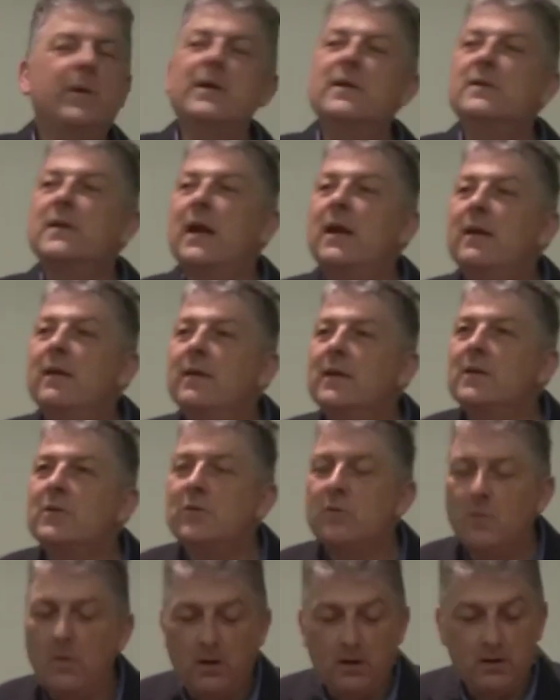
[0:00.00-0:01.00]
But is anything
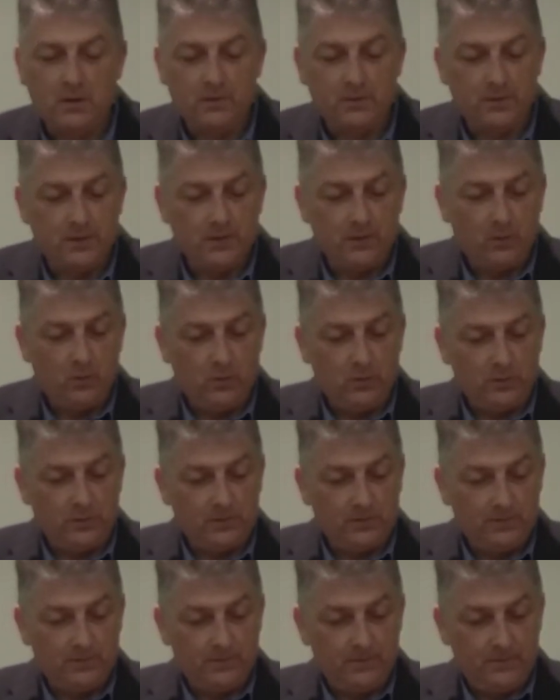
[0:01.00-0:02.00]
too hard for the
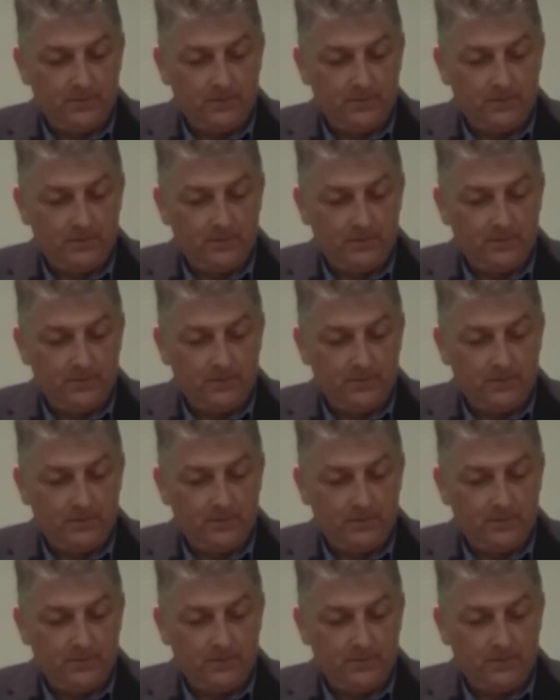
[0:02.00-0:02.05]
Lord?